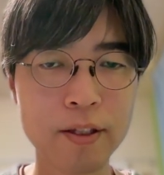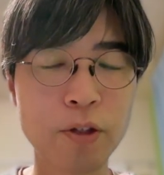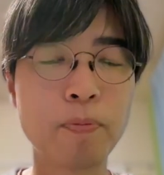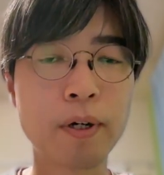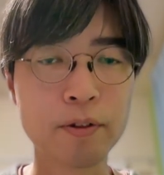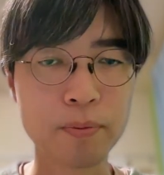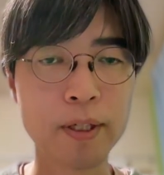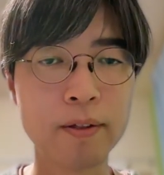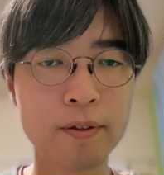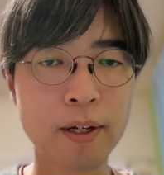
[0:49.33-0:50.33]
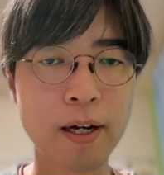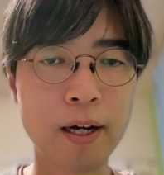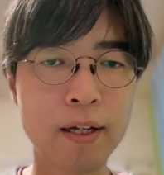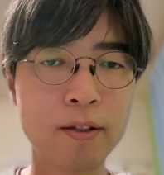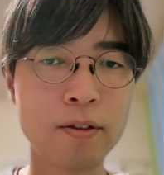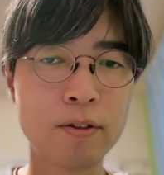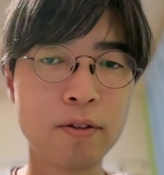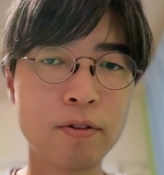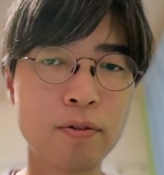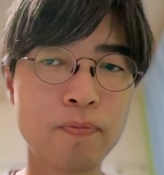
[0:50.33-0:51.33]
department
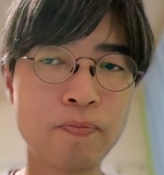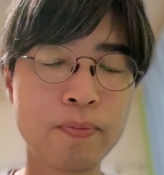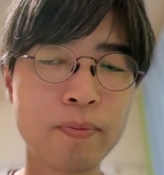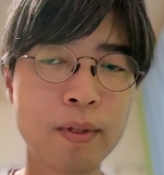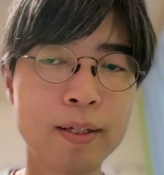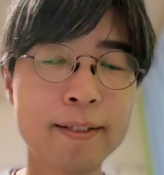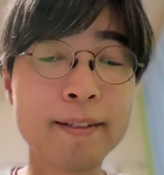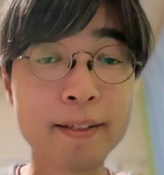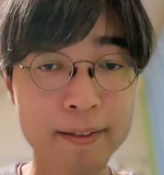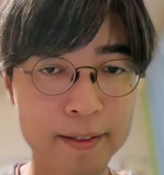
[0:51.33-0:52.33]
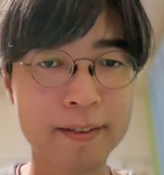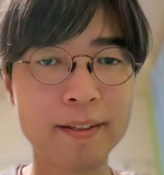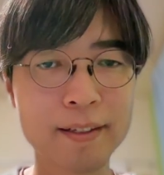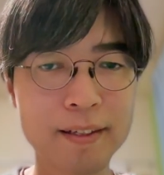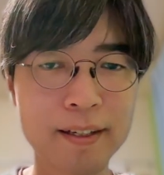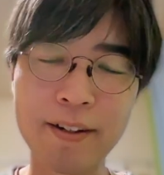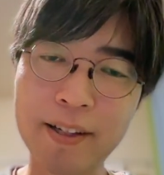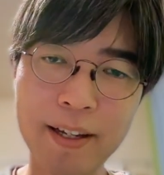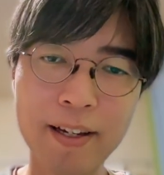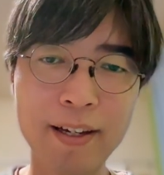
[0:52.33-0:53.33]
and thesis.
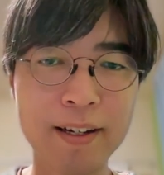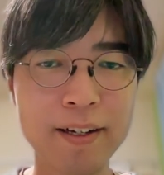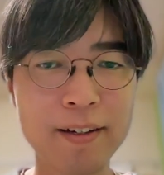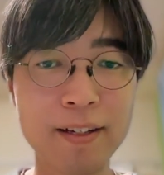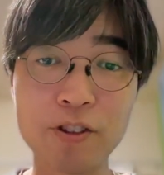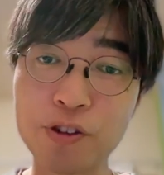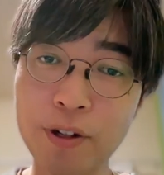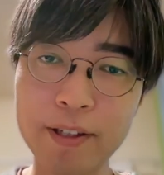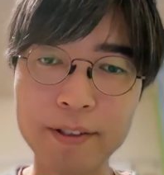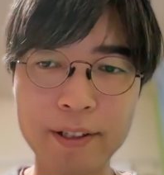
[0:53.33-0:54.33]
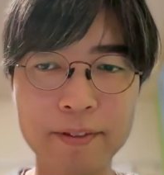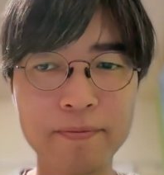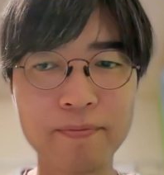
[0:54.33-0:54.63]
Okay, let's try that.